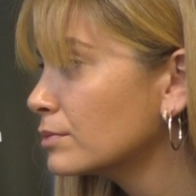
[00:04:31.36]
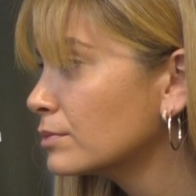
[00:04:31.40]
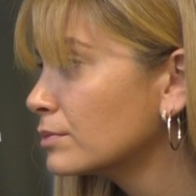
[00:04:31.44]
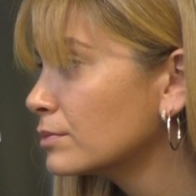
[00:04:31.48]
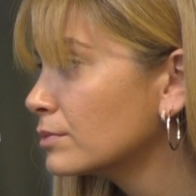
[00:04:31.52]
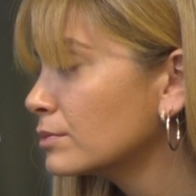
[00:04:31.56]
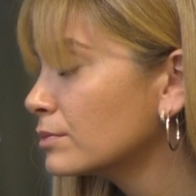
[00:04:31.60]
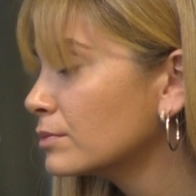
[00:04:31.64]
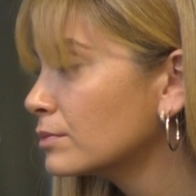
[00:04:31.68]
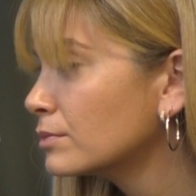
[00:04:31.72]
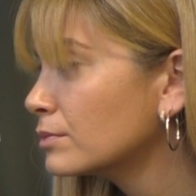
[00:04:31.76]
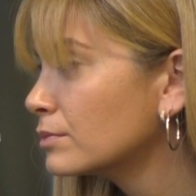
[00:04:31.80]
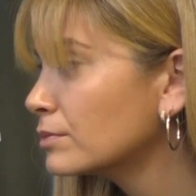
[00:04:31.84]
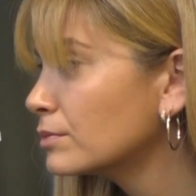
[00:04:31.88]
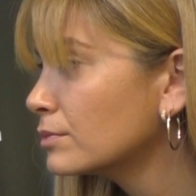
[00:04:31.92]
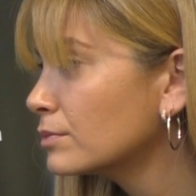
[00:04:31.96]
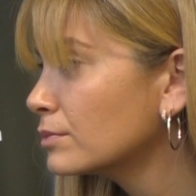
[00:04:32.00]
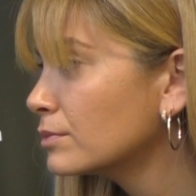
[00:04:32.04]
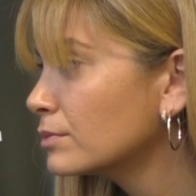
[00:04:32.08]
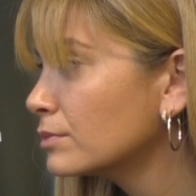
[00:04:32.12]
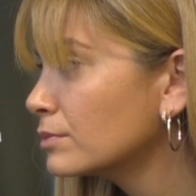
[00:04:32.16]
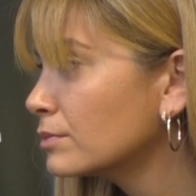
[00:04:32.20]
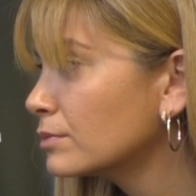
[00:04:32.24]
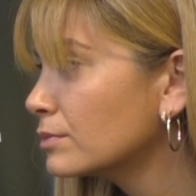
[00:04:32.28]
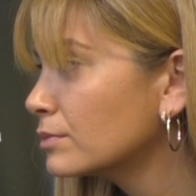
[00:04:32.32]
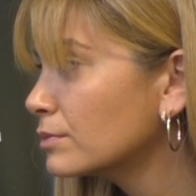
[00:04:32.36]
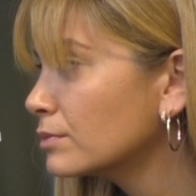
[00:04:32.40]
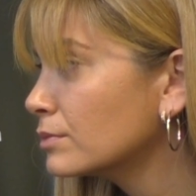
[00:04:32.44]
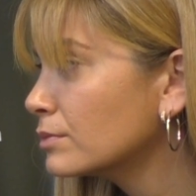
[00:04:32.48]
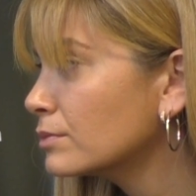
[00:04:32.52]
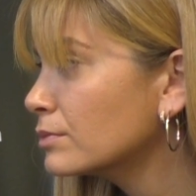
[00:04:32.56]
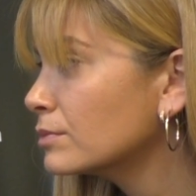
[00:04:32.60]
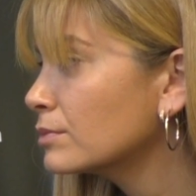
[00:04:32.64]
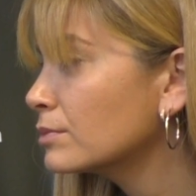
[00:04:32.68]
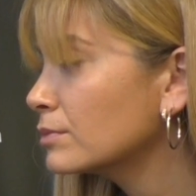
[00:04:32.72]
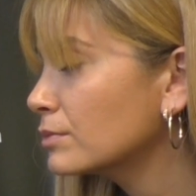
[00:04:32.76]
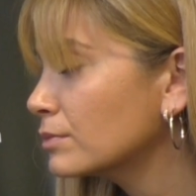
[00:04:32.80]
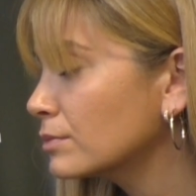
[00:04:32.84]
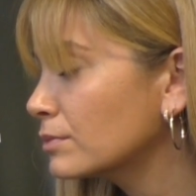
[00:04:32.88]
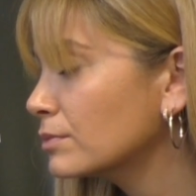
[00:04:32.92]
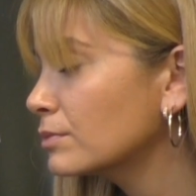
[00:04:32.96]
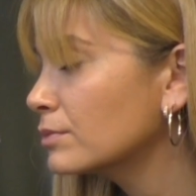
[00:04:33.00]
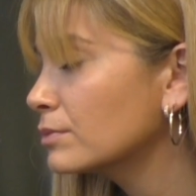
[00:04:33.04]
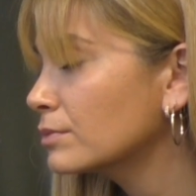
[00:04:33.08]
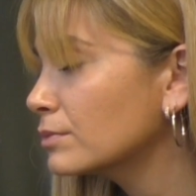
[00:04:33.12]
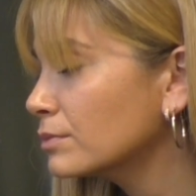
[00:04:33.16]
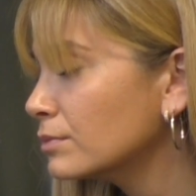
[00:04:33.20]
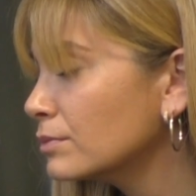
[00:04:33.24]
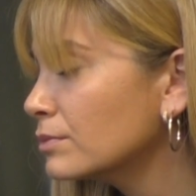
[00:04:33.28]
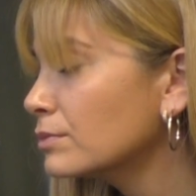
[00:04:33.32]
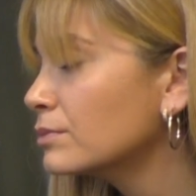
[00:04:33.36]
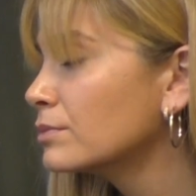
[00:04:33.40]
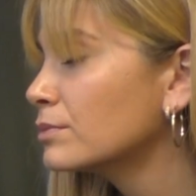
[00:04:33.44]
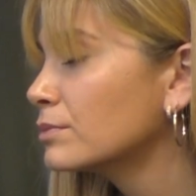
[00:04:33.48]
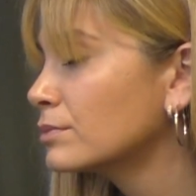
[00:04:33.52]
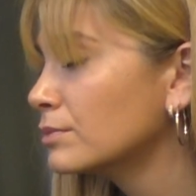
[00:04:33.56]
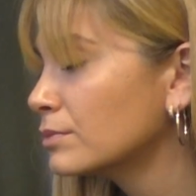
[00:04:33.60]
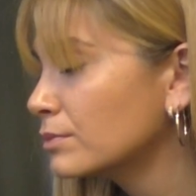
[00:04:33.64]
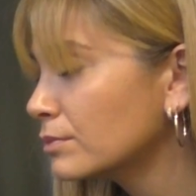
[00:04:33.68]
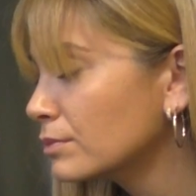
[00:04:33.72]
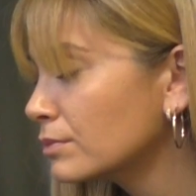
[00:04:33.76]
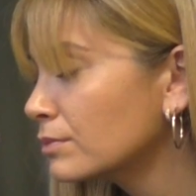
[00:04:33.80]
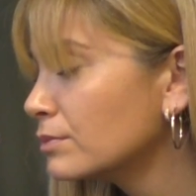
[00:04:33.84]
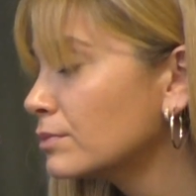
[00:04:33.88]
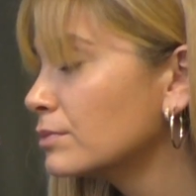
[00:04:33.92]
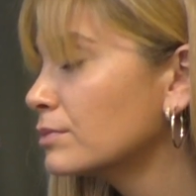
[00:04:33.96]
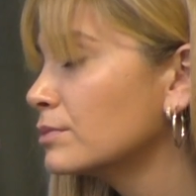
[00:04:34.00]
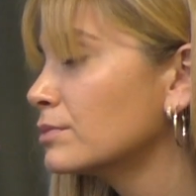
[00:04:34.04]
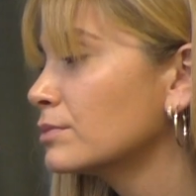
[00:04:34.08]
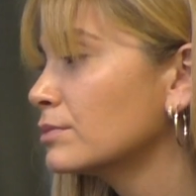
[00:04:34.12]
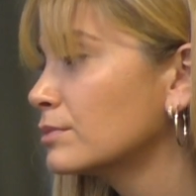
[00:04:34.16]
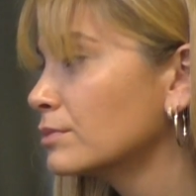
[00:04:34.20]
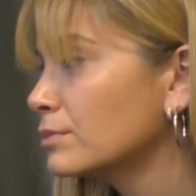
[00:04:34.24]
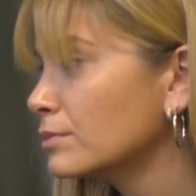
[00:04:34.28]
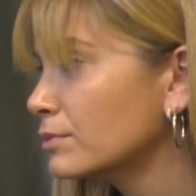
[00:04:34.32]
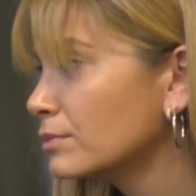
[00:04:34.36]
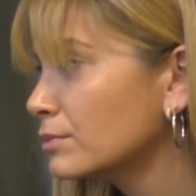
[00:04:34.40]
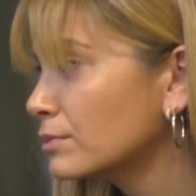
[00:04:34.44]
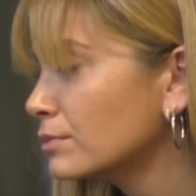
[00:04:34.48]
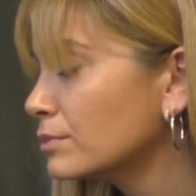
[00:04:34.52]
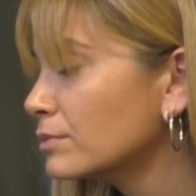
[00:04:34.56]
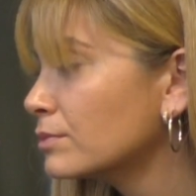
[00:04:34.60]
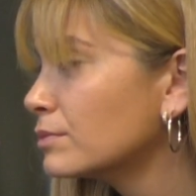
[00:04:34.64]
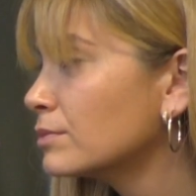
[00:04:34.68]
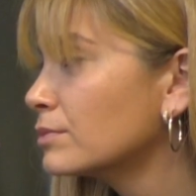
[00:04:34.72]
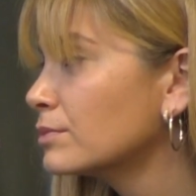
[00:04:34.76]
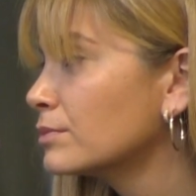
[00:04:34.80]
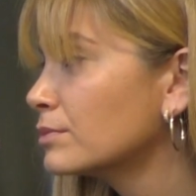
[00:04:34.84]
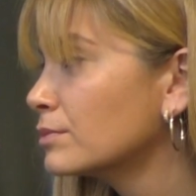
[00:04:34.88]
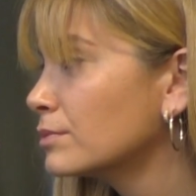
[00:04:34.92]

The person shown says nothing.